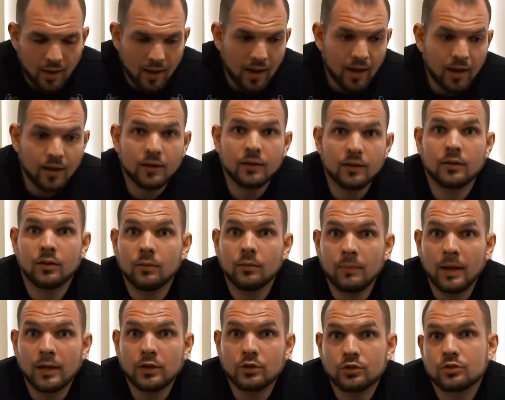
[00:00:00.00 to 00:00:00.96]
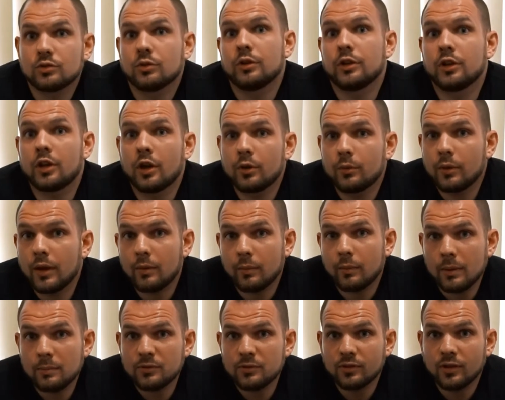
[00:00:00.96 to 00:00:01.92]
And make sure you go to
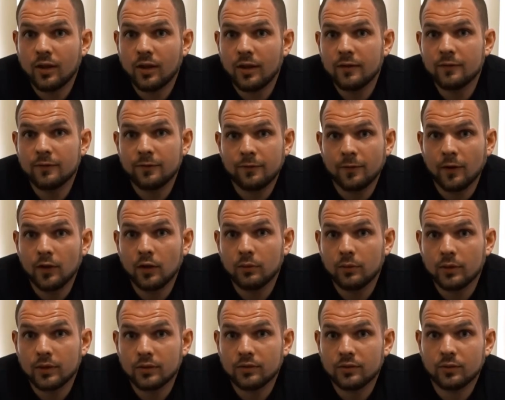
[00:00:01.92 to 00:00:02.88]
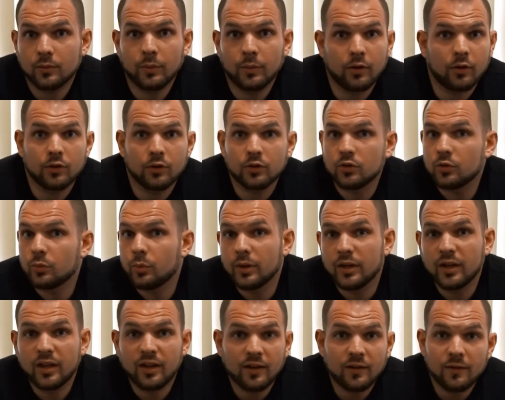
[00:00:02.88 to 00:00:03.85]
our website and follow us. We're on
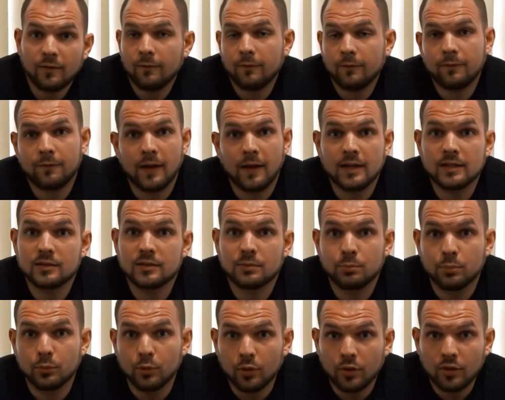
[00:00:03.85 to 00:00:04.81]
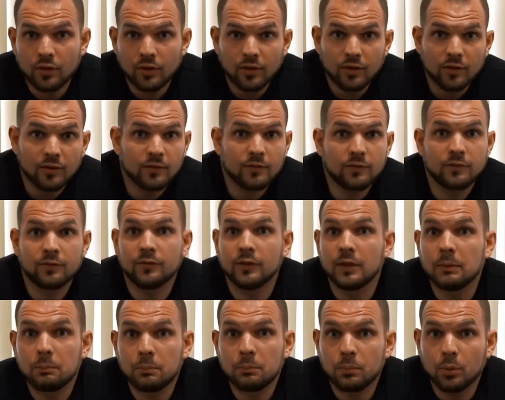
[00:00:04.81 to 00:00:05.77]
Twitter, Facebook,
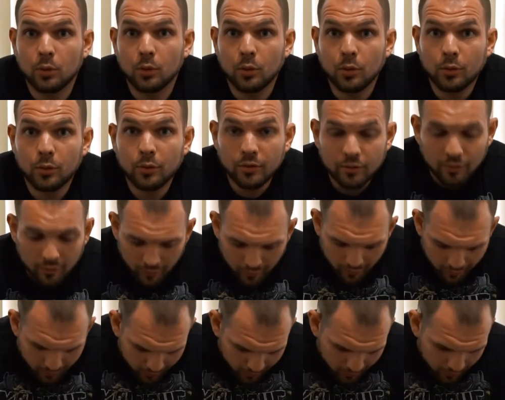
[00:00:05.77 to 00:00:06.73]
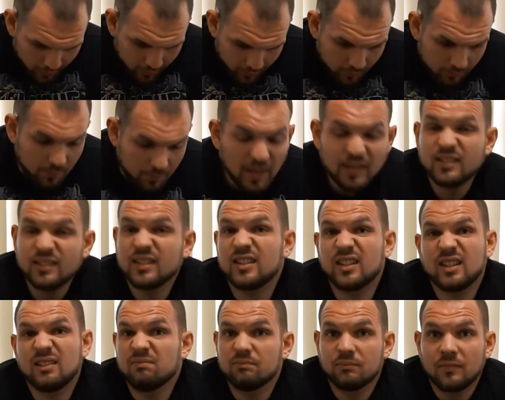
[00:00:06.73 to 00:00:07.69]
Flipboard,
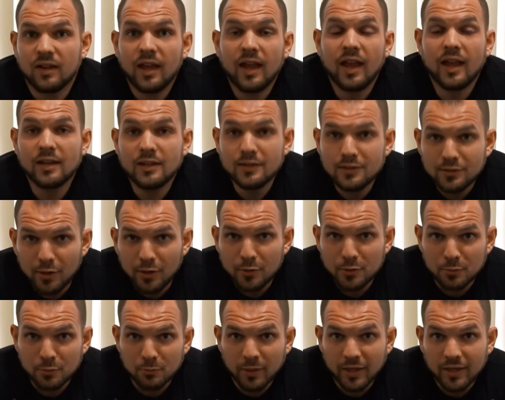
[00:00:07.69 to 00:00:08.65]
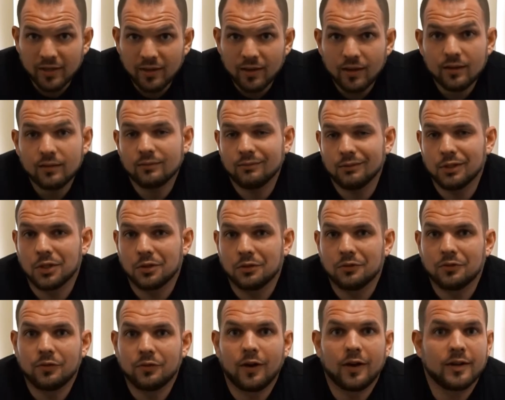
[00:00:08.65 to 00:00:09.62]
basically any social media, you
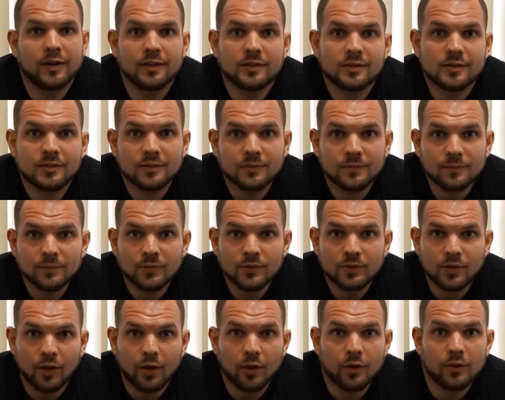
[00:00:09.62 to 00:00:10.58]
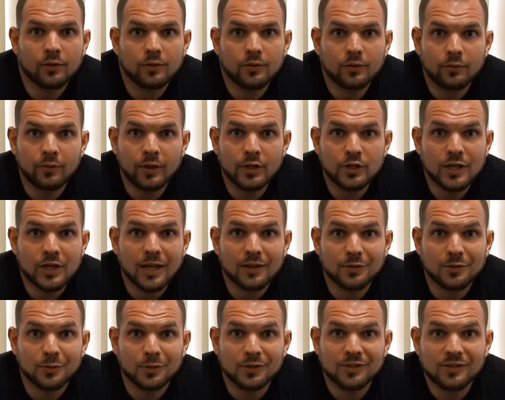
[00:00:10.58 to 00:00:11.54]
can find us. So reach
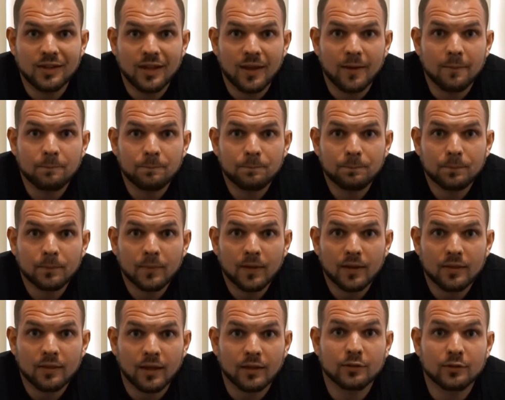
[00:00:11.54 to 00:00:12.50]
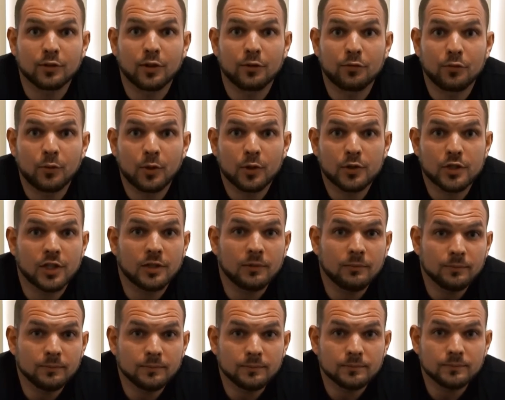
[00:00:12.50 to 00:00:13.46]
out to us there. Thanks a lot for watching.